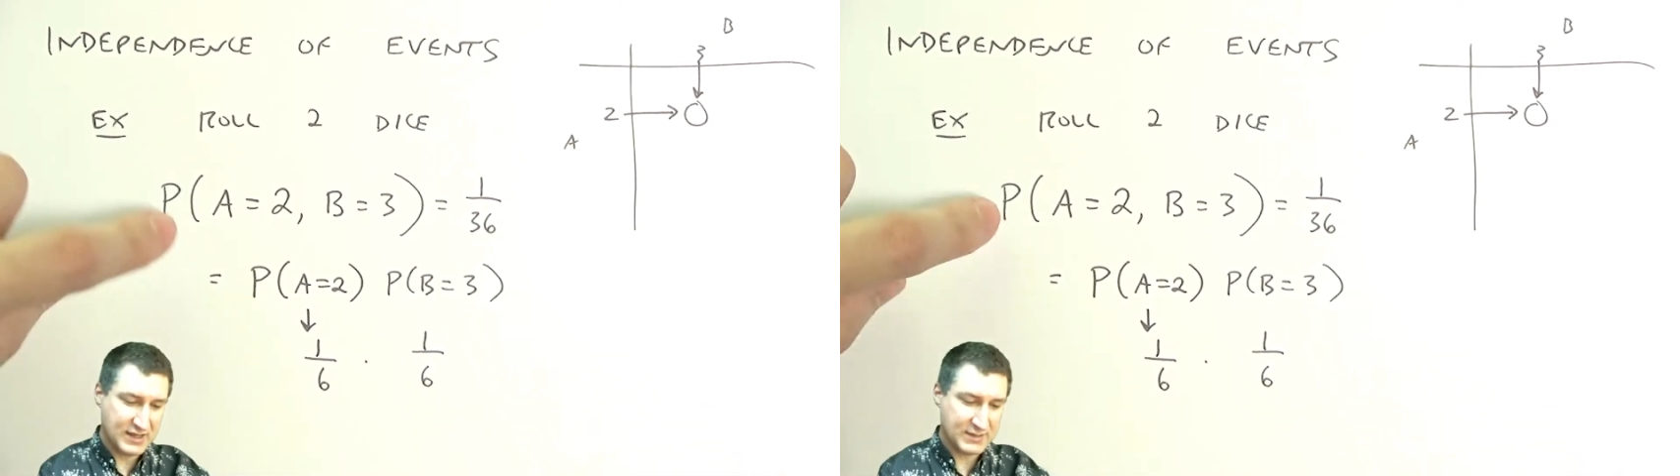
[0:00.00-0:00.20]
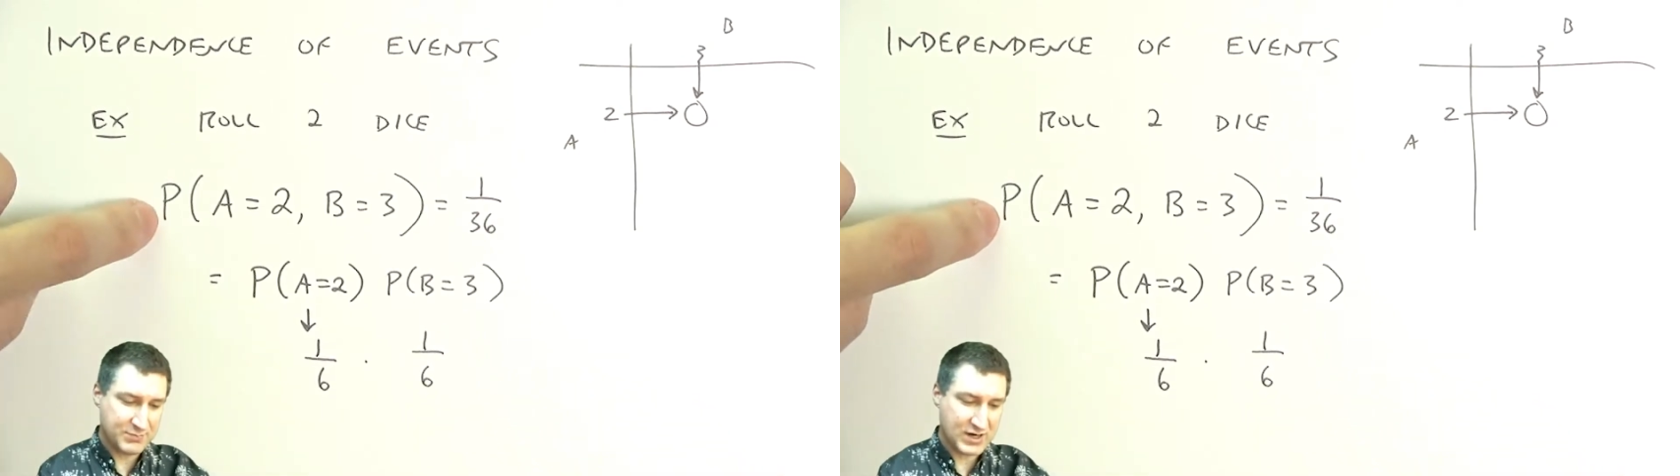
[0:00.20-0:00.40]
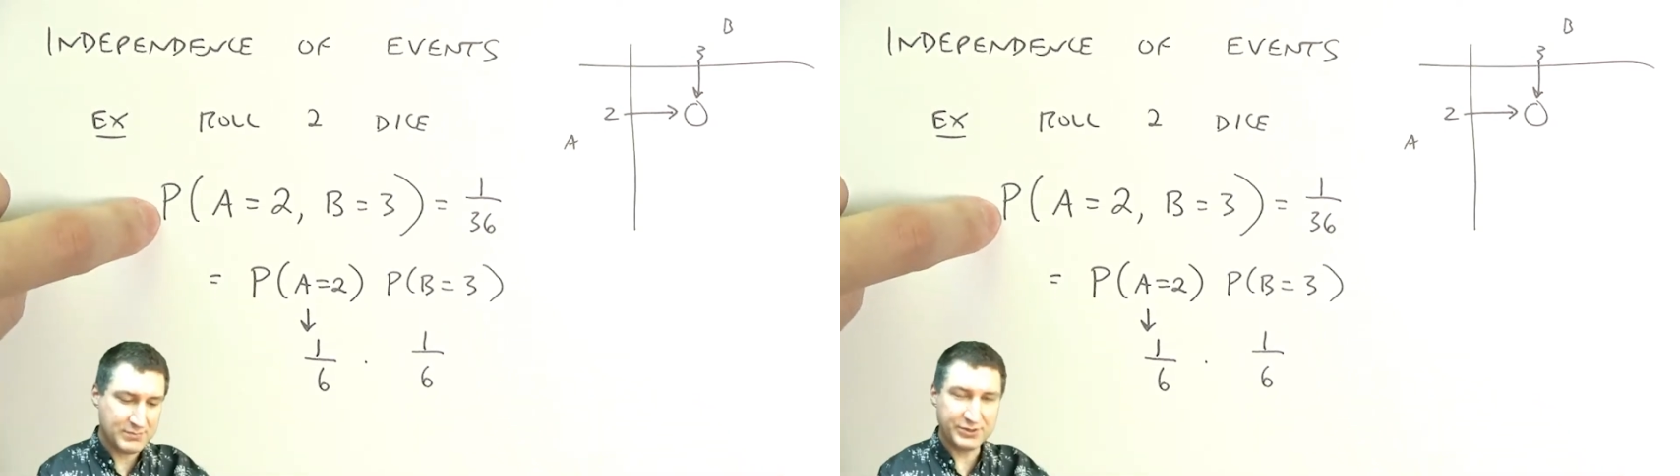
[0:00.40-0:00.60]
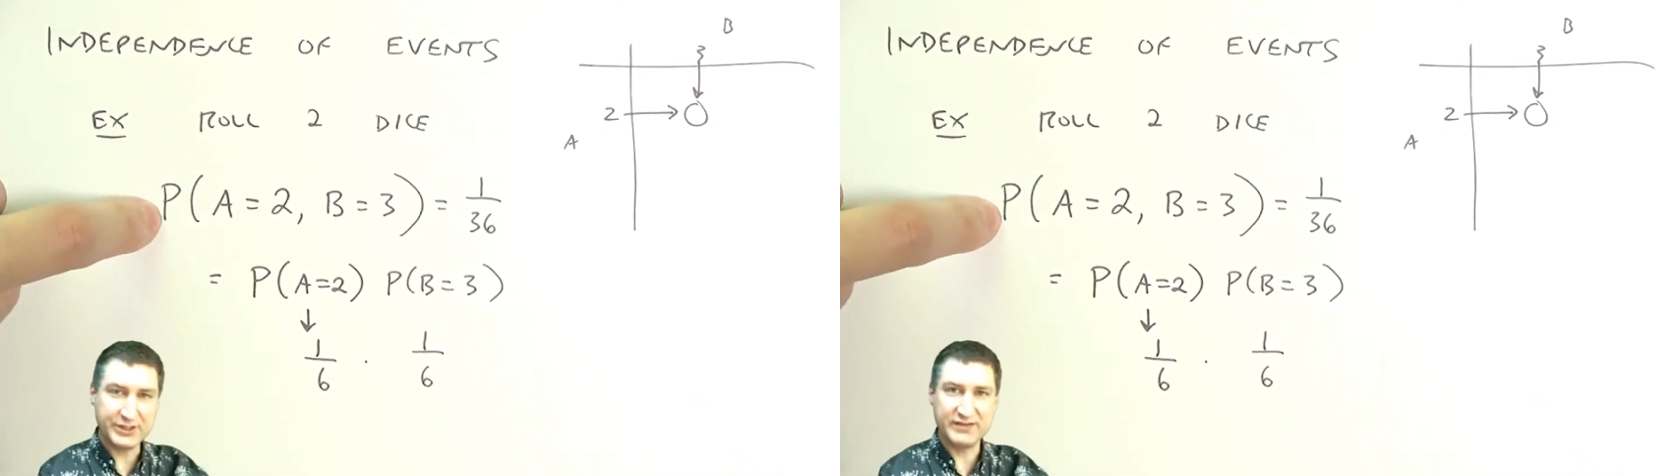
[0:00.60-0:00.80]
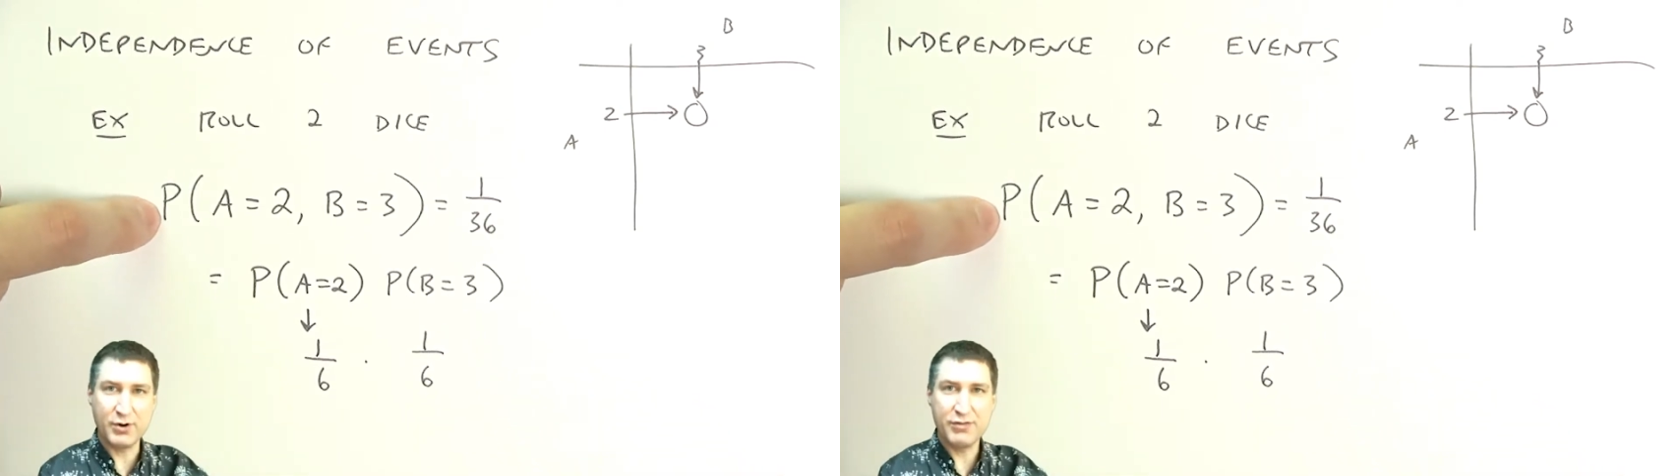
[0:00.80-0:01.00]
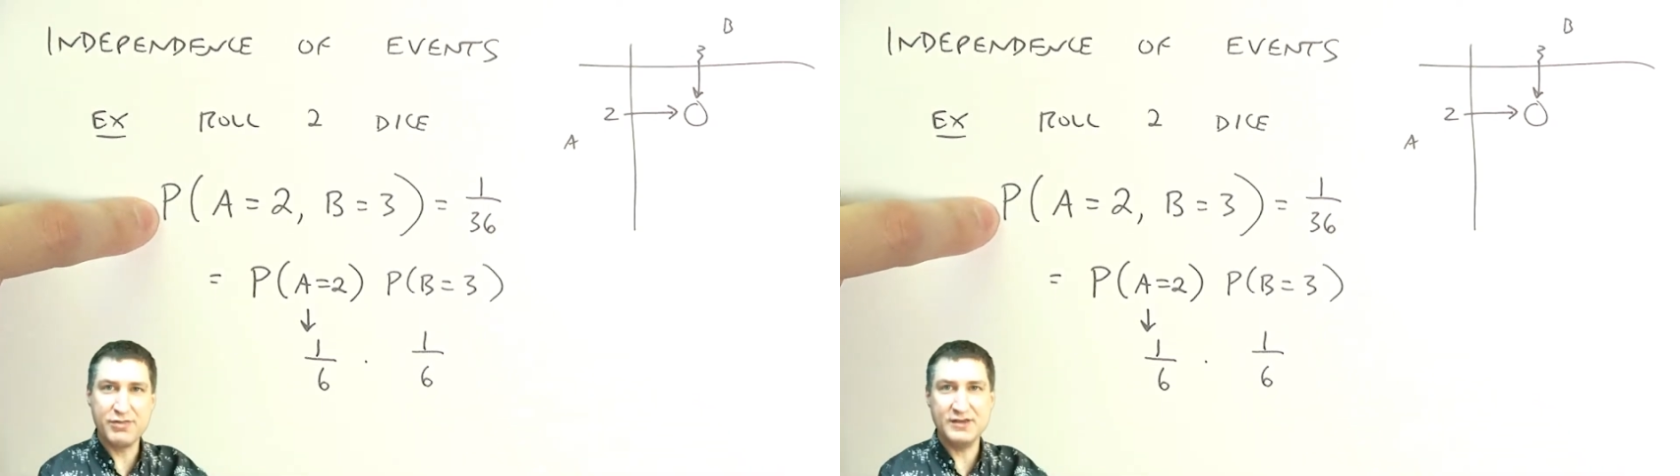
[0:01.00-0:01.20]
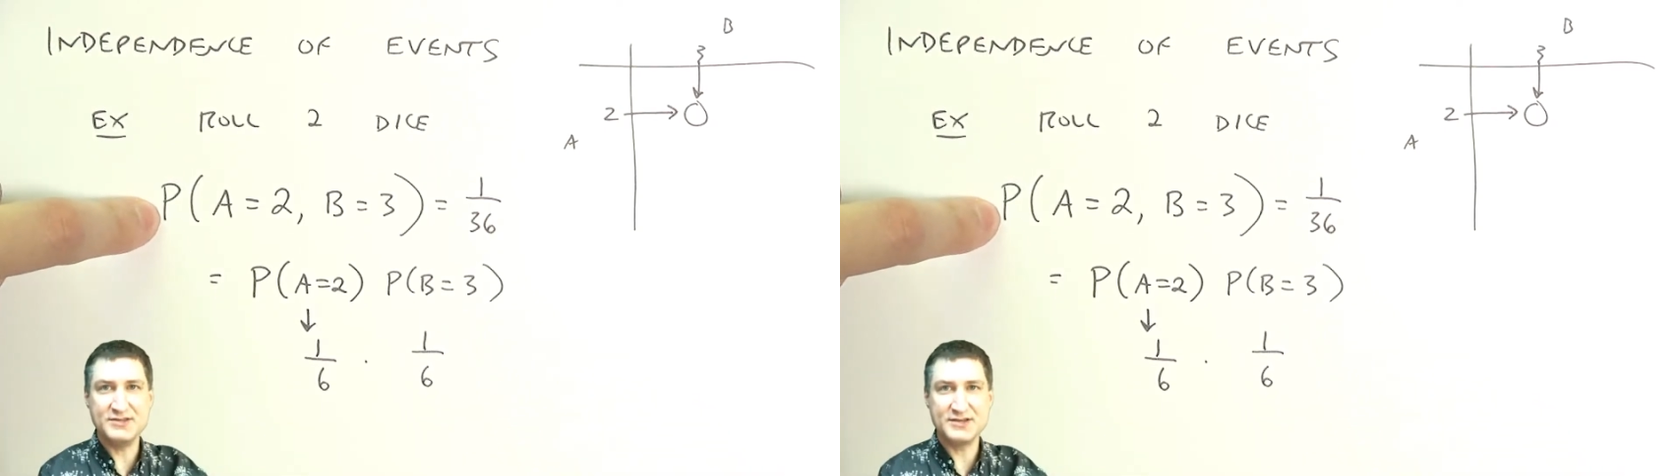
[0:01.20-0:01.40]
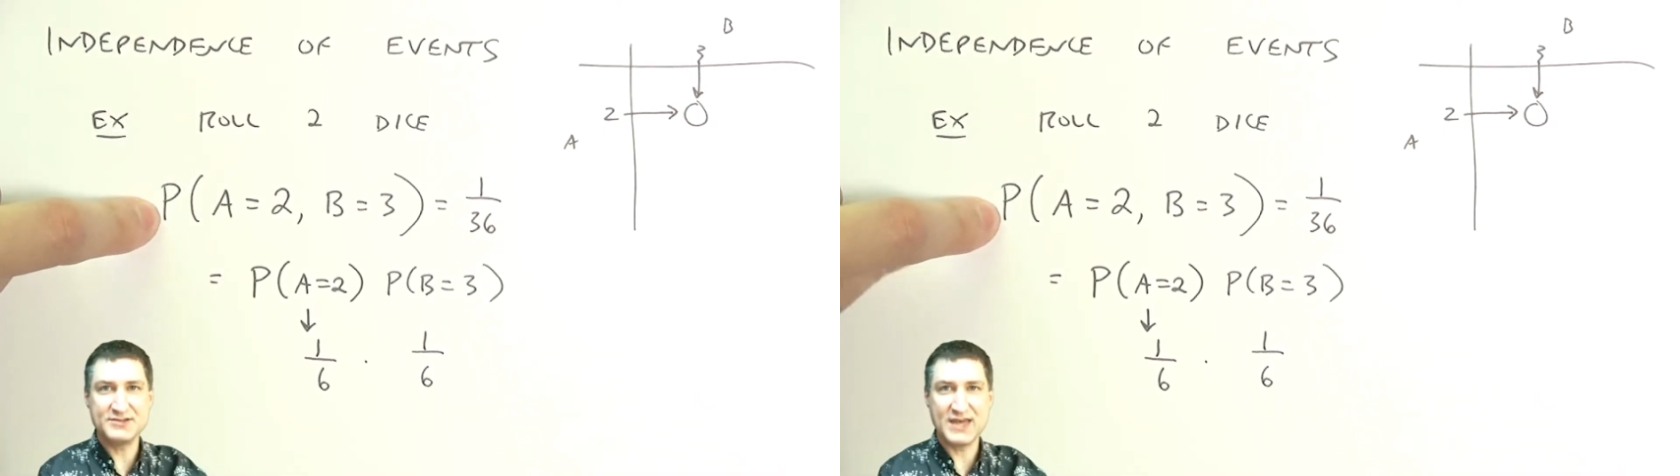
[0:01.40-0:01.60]
the probability of both of
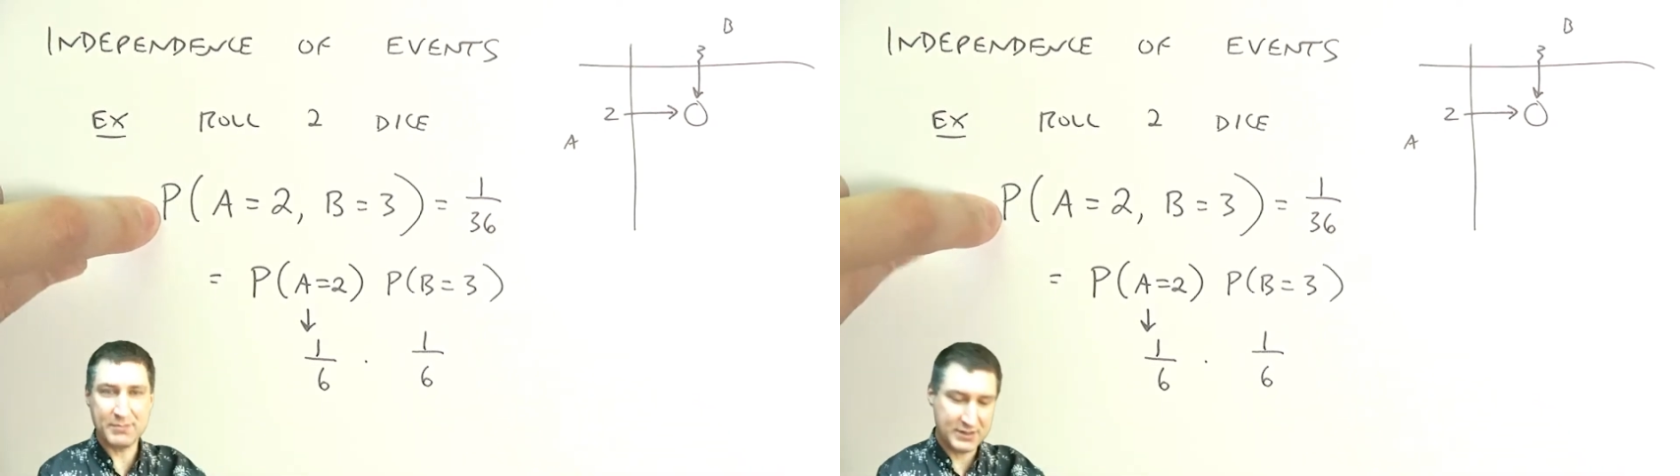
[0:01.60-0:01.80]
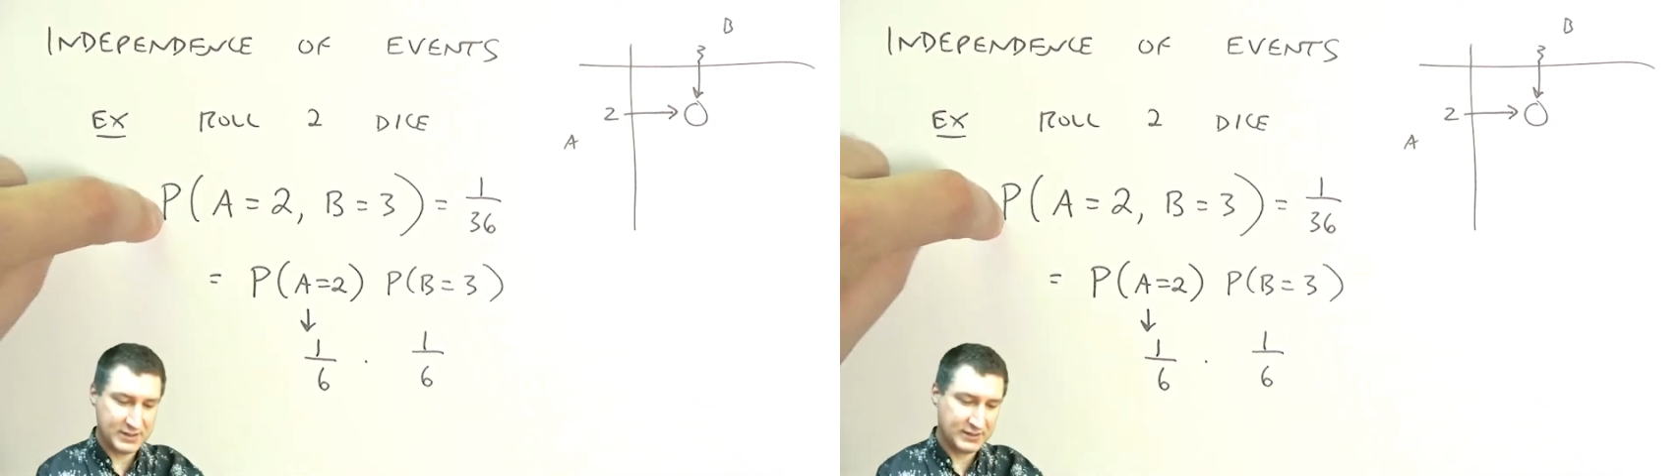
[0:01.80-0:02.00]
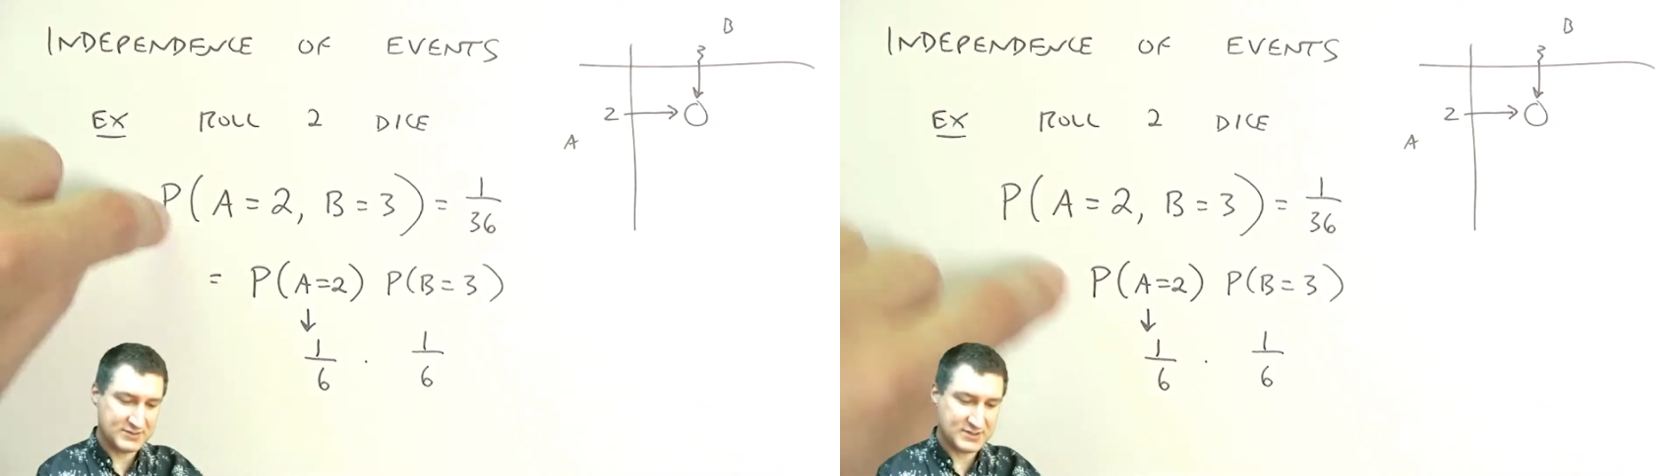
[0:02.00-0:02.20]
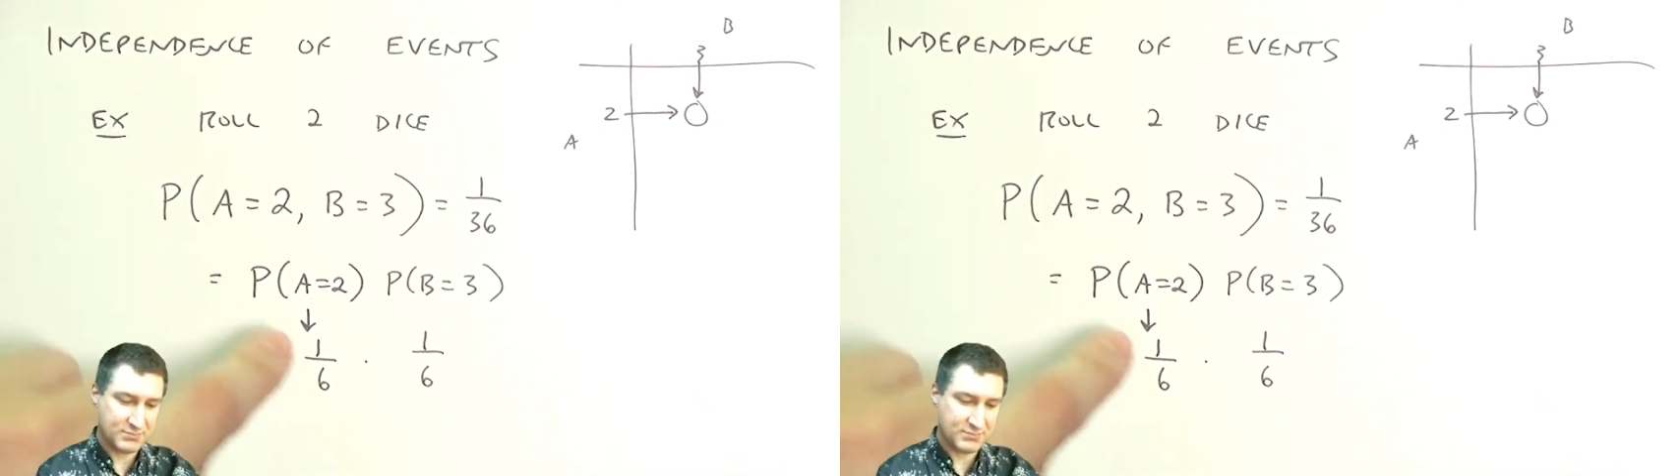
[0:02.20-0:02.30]
these things happening is